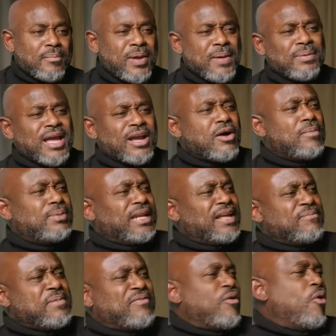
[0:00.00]
people ain't gonna
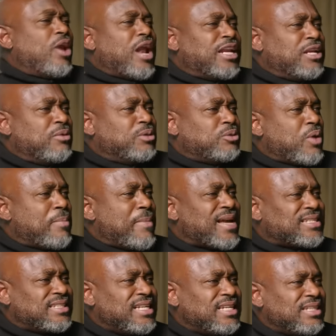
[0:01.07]
believe me if all I did was wear
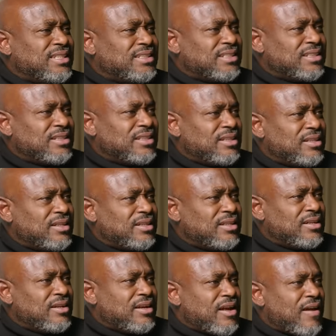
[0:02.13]
my sneakers.
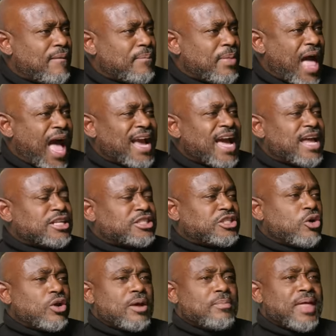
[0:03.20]
I gotta
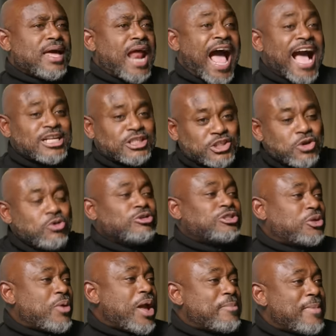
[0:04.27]
show them that I
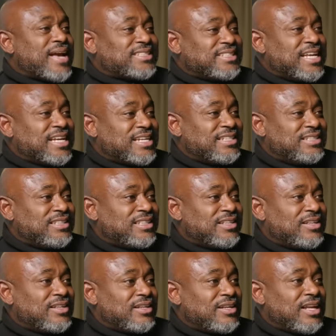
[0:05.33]
choose to wear my sneakers
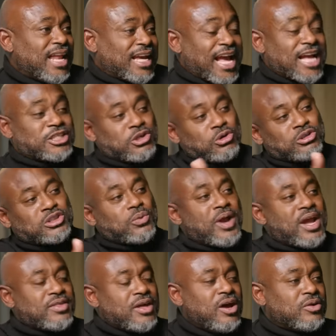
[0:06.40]
like I choose to
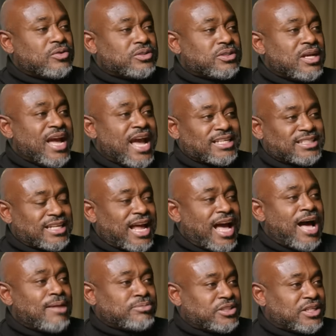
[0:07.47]
wear those. Oh, it's an
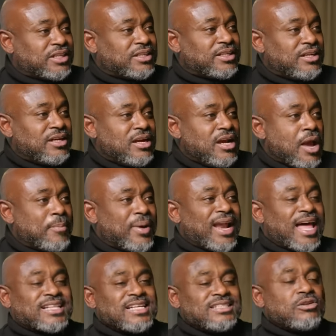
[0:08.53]
option.
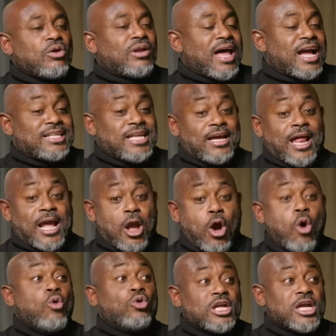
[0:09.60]
But like this whole idea, like
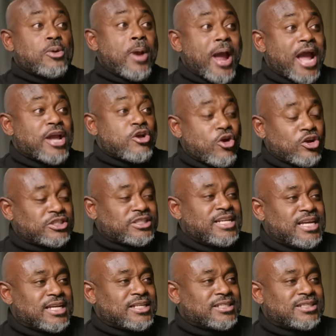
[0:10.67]
only wear your
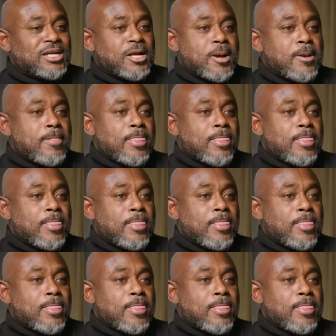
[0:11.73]
sneakers.